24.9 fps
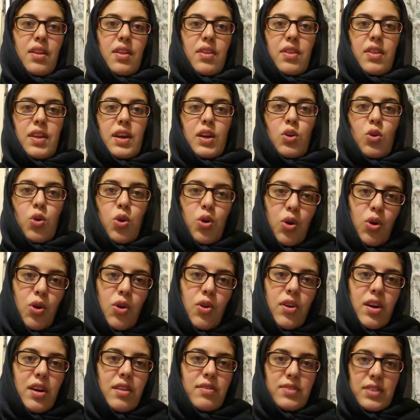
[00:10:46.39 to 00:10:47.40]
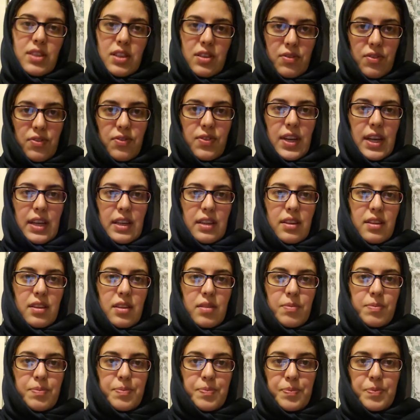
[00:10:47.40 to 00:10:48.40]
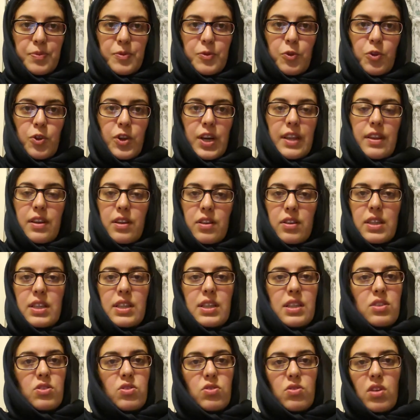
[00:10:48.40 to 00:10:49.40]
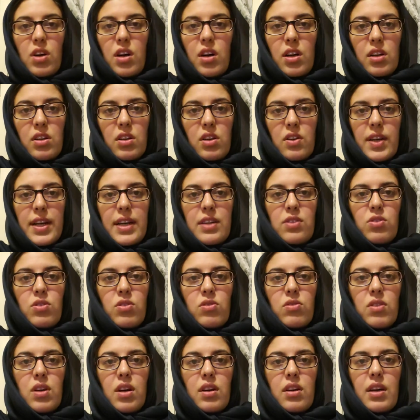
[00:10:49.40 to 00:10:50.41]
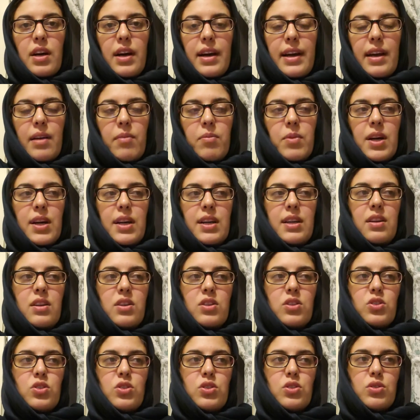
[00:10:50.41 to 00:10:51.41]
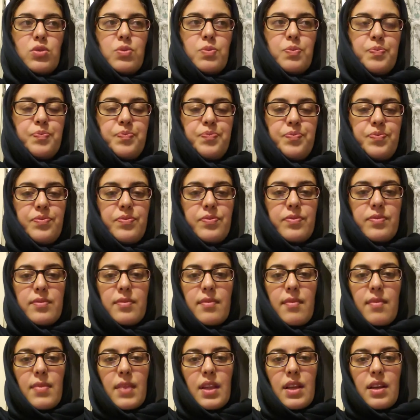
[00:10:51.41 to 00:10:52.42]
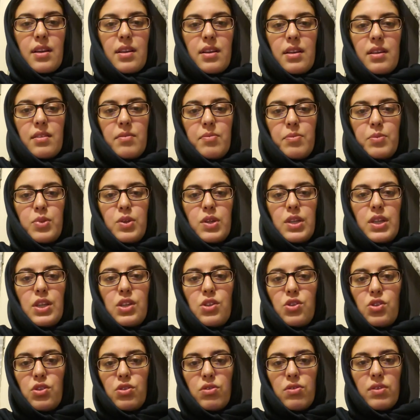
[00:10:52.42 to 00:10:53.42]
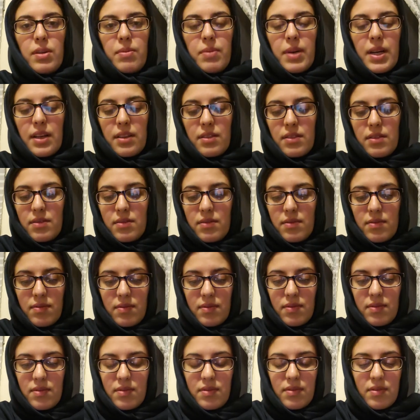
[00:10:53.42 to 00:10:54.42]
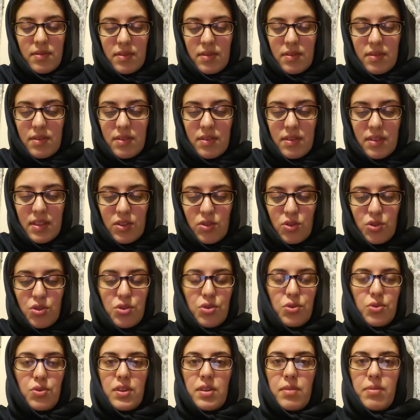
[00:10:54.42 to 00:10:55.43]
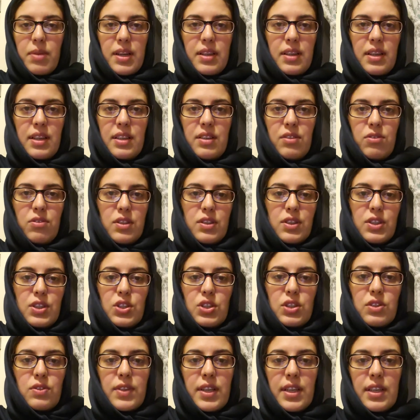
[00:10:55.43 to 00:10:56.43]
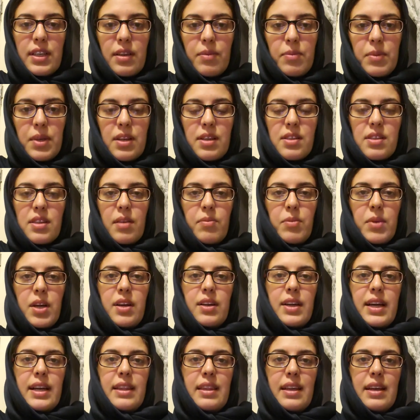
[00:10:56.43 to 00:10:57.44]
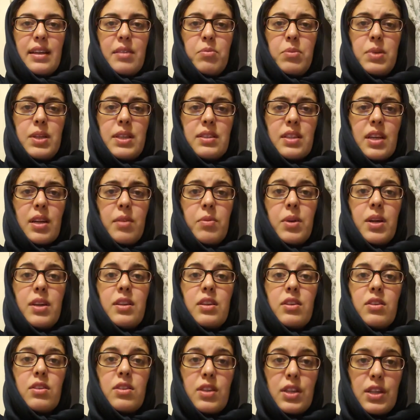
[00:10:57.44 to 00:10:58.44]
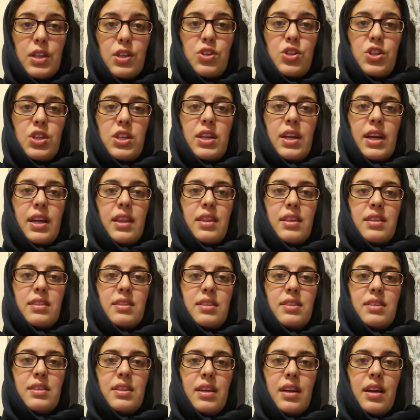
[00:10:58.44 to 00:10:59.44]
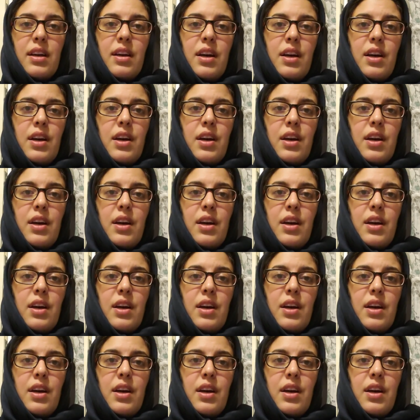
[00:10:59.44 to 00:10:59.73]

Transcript: the core of their faith, whether it is wrong, right or wrong. I am not here to preach you about the truth about any religion right now, because I'm not at that place. I'm not a clergy, and this is the